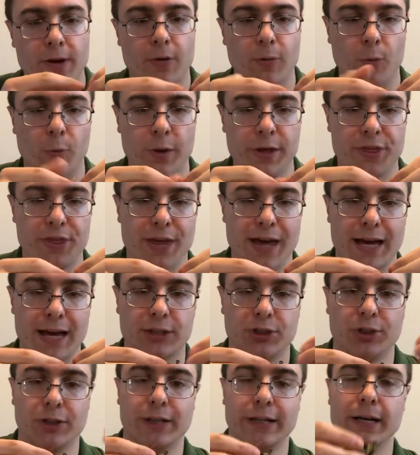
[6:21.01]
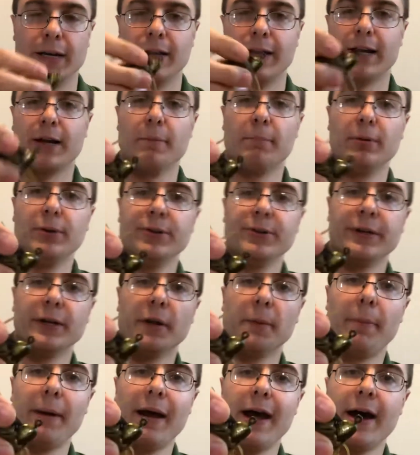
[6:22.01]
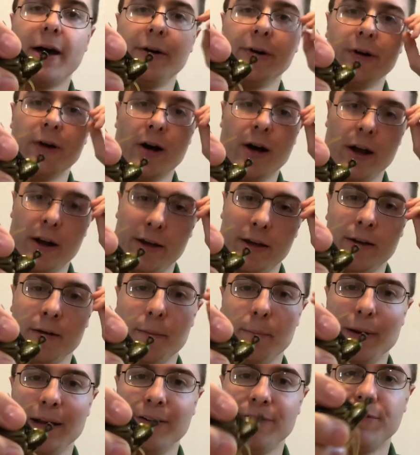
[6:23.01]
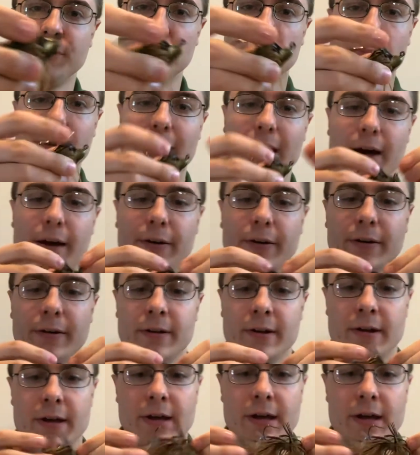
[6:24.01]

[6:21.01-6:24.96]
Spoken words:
with actually like a bluegill pattern on it, a baitfish pattern.